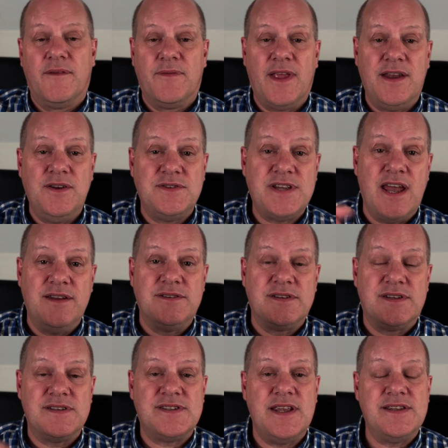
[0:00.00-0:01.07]
then you tend
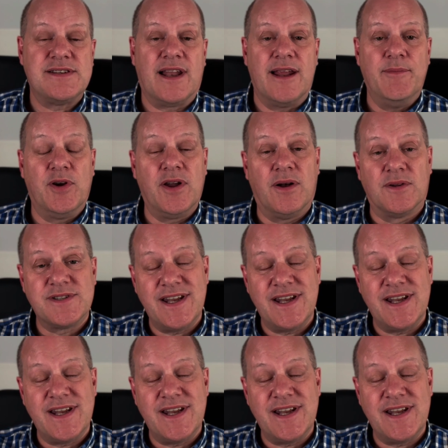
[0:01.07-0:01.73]
to see slightly more goals.